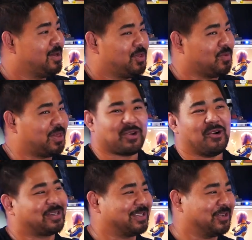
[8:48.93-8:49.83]
through the
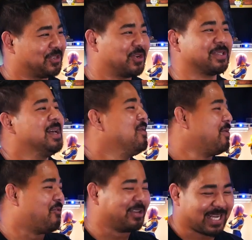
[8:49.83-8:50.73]
course of the whole show. We've
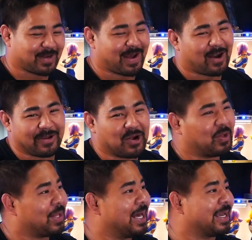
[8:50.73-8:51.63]
always talked about how we
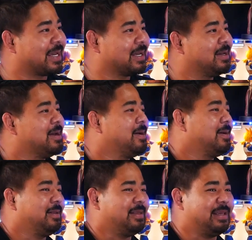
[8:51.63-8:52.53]
don't like
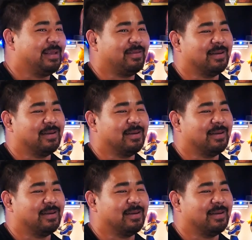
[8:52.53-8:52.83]
the